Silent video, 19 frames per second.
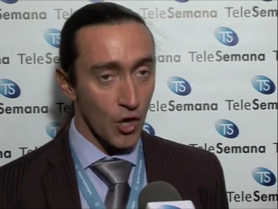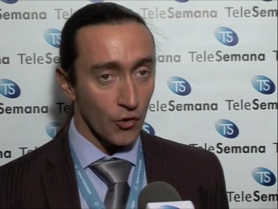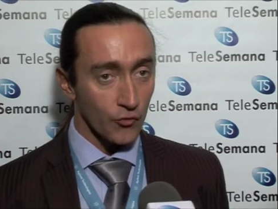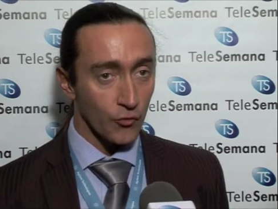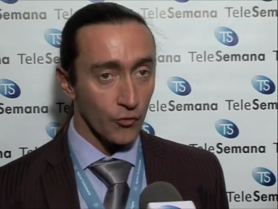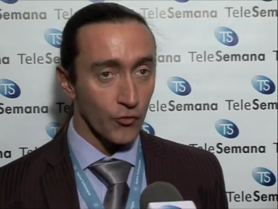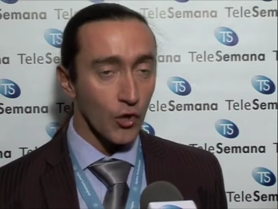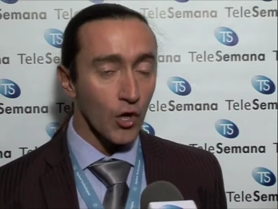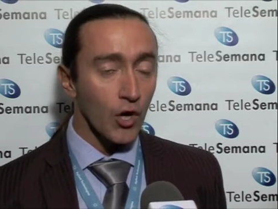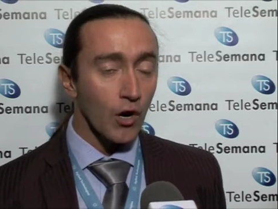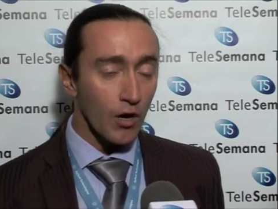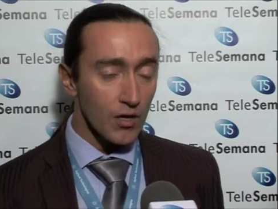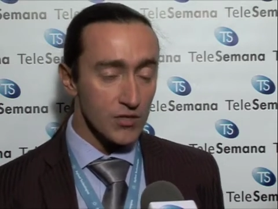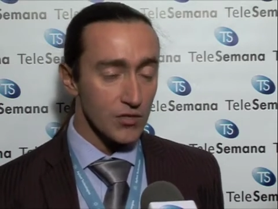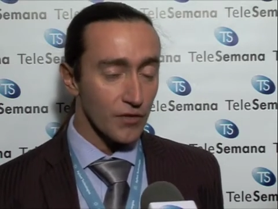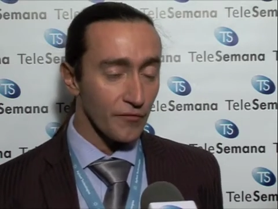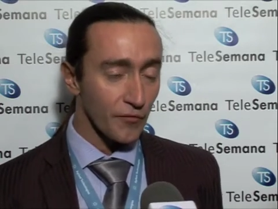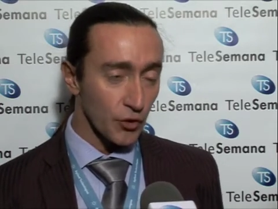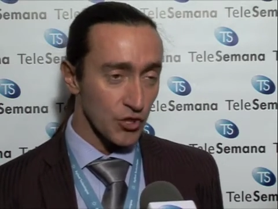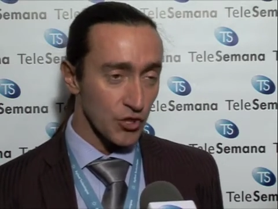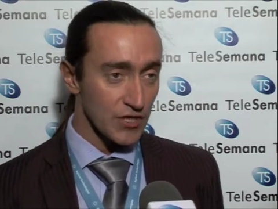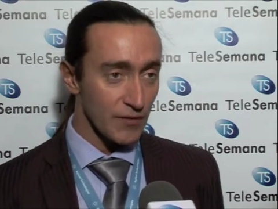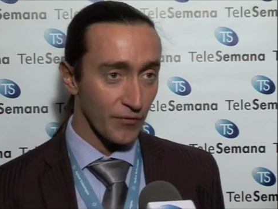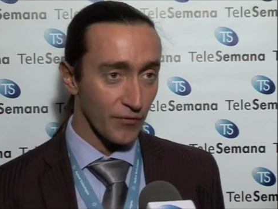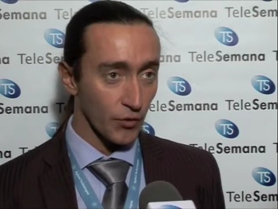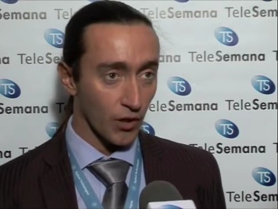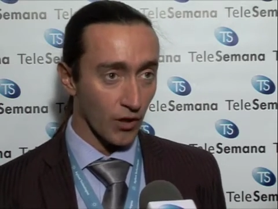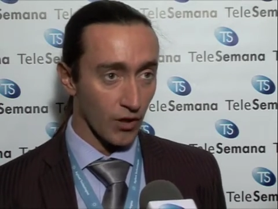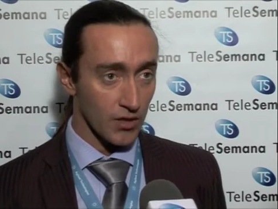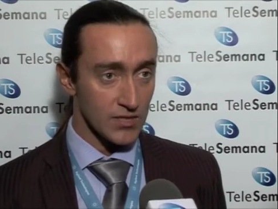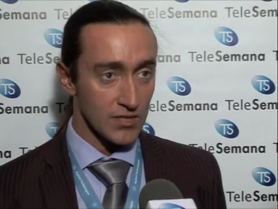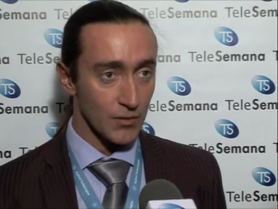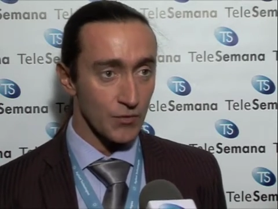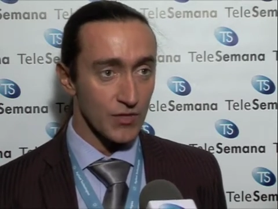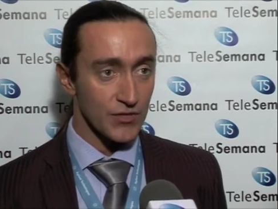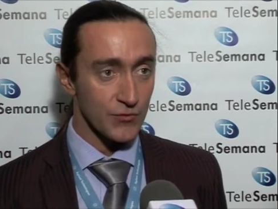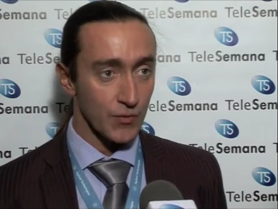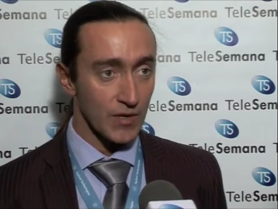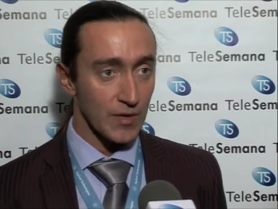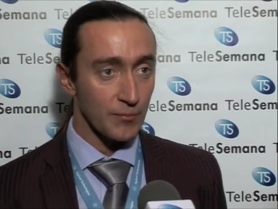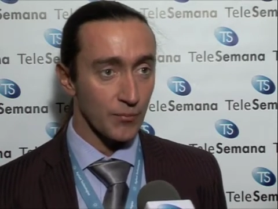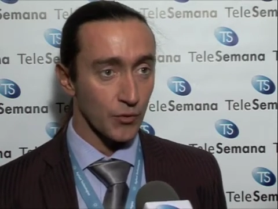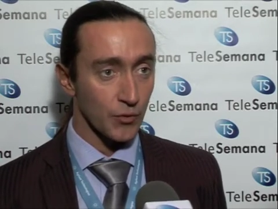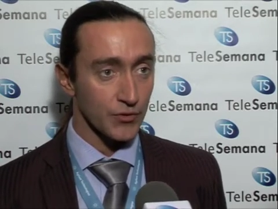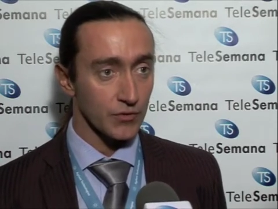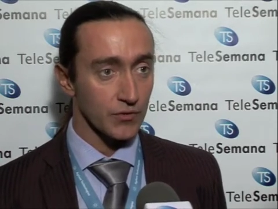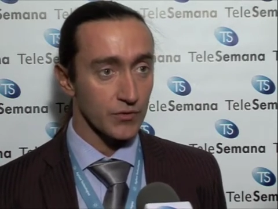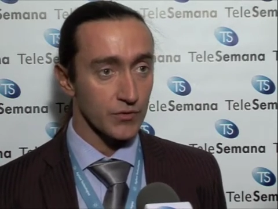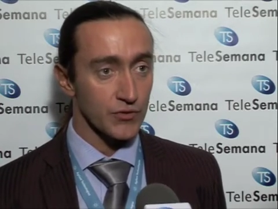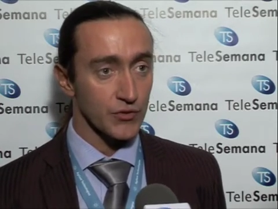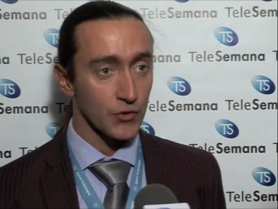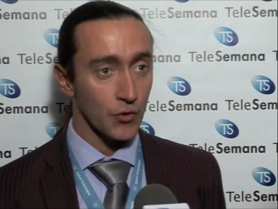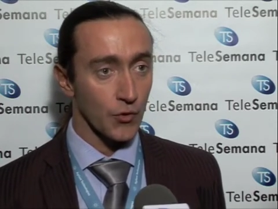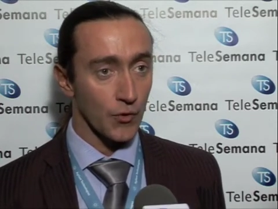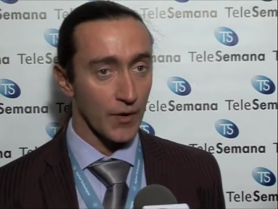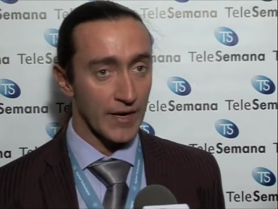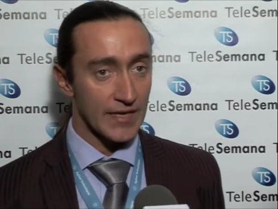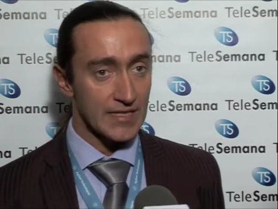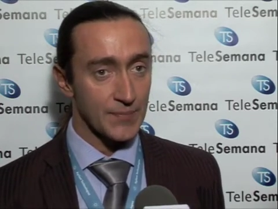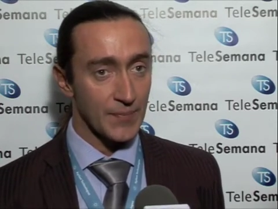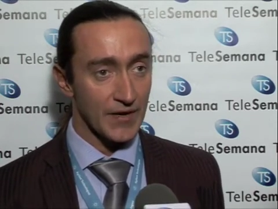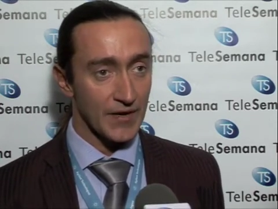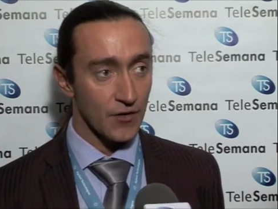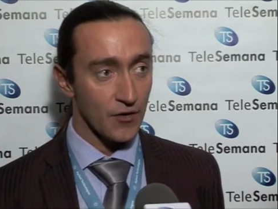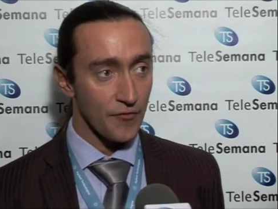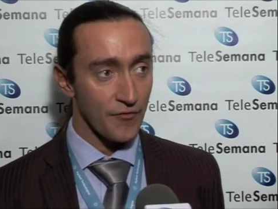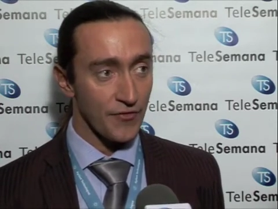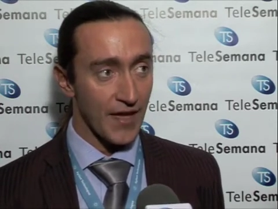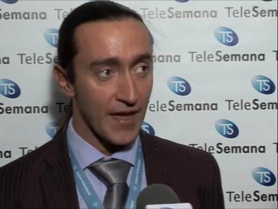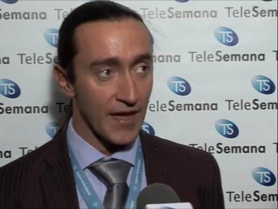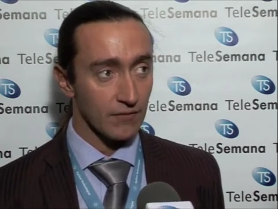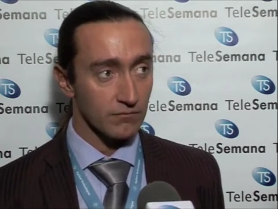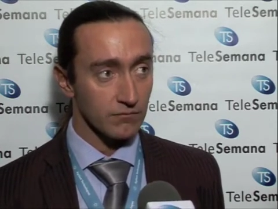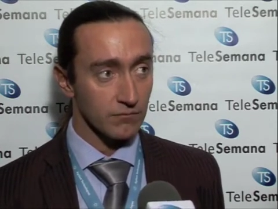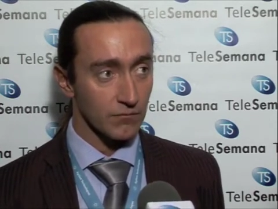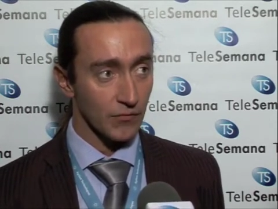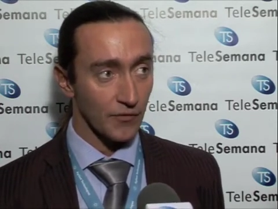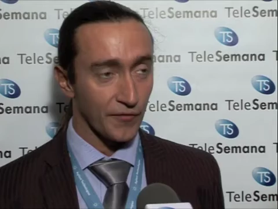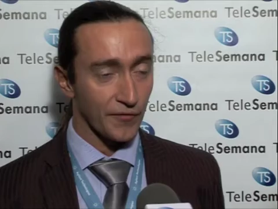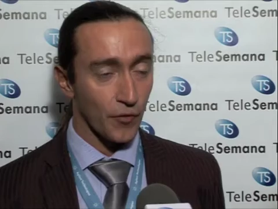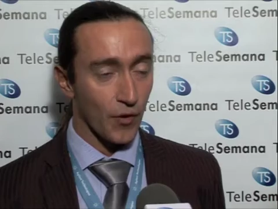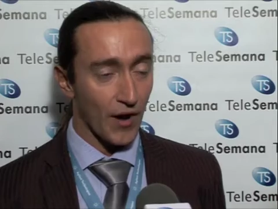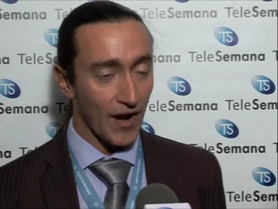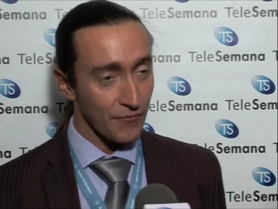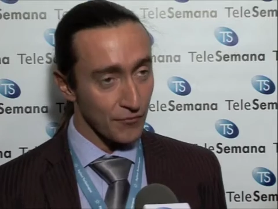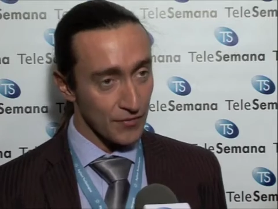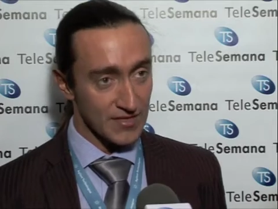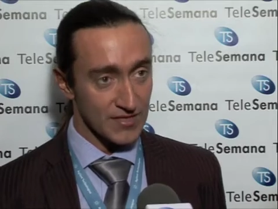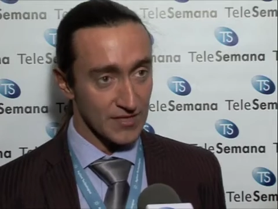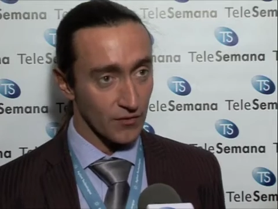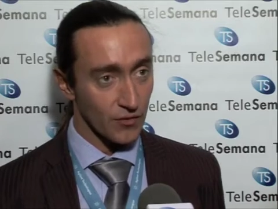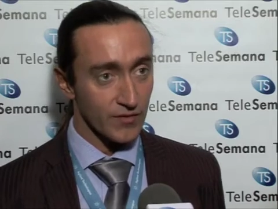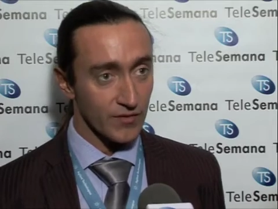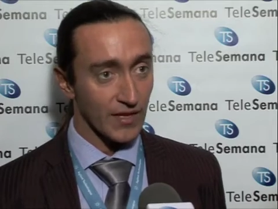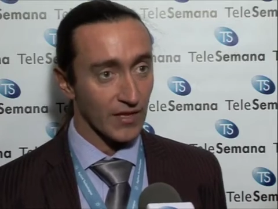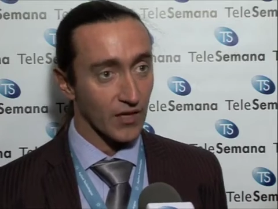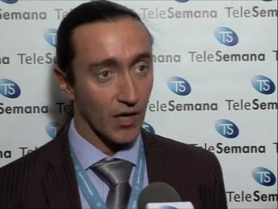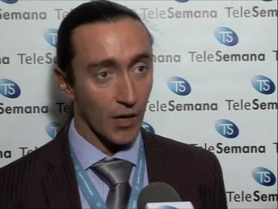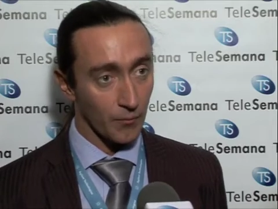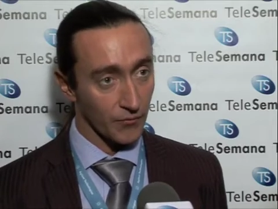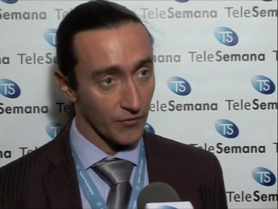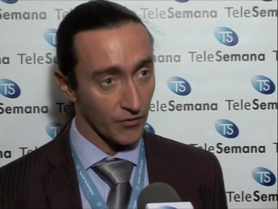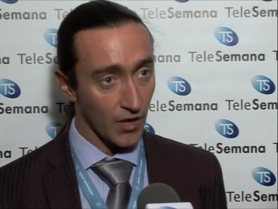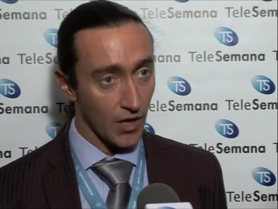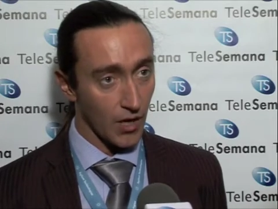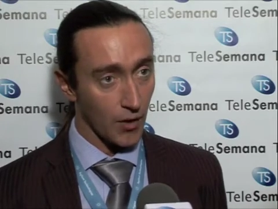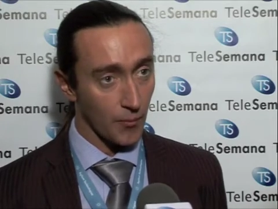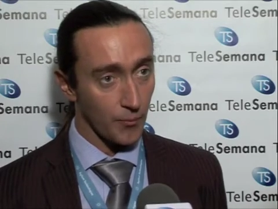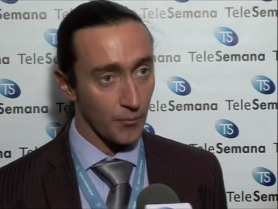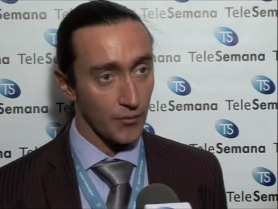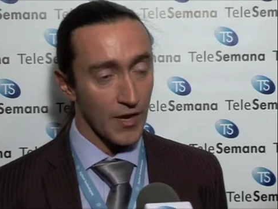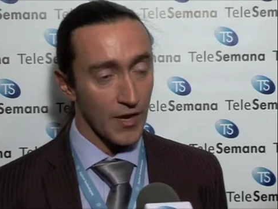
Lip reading: So the cost of ownership for the customer is really important. So it's better that for every standard that comes up,